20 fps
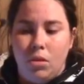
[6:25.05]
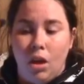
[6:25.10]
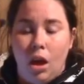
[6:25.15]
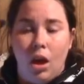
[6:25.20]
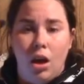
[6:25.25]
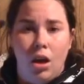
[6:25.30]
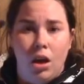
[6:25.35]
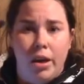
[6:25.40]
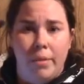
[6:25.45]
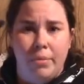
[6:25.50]

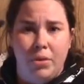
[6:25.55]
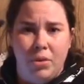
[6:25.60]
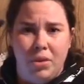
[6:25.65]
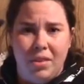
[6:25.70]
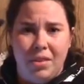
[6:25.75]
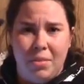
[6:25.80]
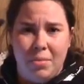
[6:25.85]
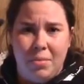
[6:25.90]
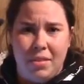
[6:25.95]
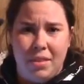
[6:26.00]
Um, there is
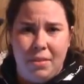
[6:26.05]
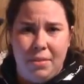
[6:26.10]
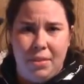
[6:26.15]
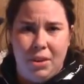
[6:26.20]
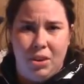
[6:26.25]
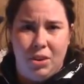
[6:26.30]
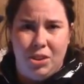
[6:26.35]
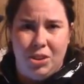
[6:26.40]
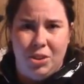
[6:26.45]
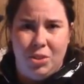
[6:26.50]
some stuff that
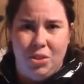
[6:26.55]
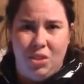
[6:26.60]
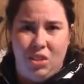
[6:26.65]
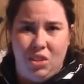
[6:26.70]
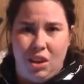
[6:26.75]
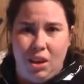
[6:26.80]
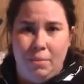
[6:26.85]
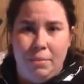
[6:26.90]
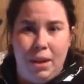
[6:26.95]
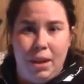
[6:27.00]
I'll do,
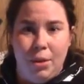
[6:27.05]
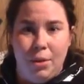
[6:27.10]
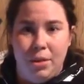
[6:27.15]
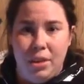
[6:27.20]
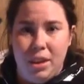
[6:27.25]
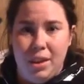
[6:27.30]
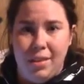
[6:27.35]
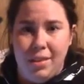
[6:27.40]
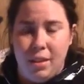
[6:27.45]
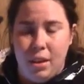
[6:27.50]
some
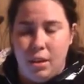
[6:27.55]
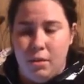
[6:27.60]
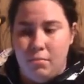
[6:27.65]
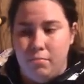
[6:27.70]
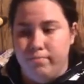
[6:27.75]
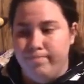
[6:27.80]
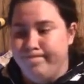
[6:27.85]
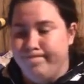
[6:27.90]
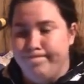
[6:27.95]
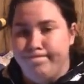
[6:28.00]
healthy,
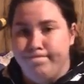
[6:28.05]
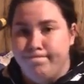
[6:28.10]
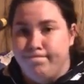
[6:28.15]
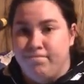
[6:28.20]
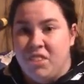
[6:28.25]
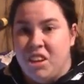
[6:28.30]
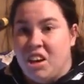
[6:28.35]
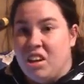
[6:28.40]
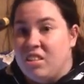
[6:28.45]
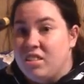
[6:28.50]
some
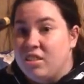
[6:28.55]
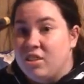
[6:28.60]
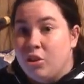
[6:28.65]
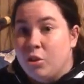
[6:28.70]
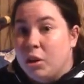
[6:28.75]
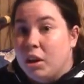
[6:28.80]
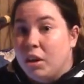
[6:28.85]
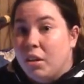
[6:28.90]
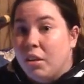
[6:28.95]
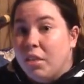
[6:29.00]
not
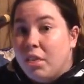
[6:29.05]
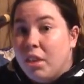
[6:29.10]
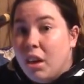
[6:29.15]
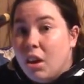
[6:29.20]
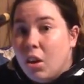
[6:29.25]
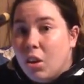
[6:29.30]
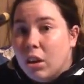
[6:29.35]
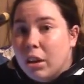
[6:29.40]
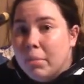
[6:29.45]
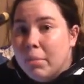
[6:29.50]
so healthy,
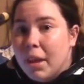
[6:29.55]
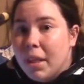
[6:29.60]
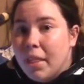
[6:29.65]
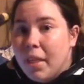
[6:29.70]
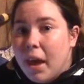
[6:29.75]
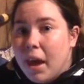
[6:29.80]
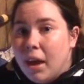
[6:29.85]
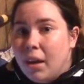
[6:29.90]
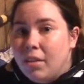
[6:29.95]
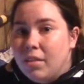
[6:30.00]
I'll admit
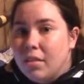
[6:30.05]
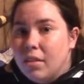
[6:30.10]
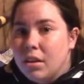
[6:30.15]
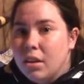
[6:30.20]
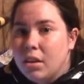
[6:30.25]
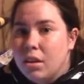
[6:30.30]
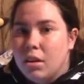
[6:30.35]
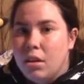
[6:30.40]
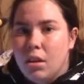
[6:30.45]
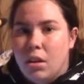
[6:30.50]
that.
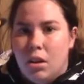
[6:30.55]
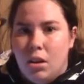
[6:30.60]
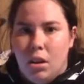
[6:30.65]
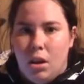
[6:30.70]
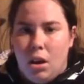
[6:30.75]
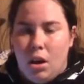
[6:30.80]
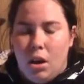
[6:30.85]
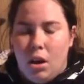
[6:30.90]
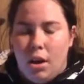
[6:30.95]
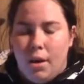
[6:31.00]

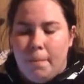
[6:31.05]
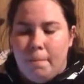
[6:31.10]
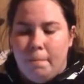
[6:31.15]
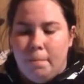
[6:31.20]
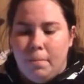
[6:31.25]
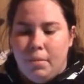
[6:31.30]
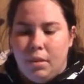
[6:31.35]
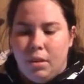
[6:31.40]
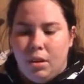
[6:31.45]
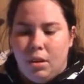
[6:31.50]
Um,
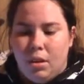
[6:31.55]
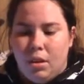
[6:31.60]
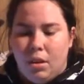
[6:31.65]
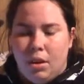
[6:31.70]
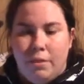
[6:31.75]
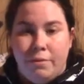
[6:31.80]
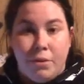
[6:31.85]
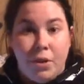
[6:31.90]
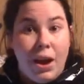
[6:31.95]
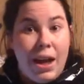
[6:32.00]

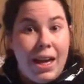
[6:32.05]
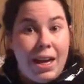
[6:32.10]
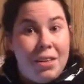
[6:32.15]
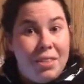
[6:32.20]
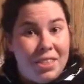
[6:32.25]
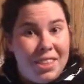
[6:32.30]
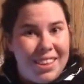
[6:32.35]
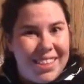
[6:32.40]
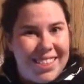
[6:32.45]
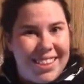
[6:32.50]
for
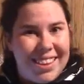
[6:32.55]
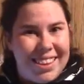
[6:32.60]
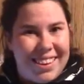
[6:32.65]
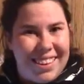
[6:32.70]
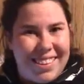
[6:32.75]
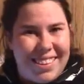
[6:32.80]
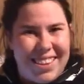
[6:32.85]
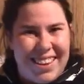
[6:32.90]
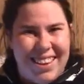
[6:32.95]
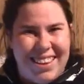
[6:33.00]
healthy
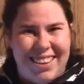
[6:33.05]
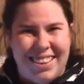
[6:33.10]
things,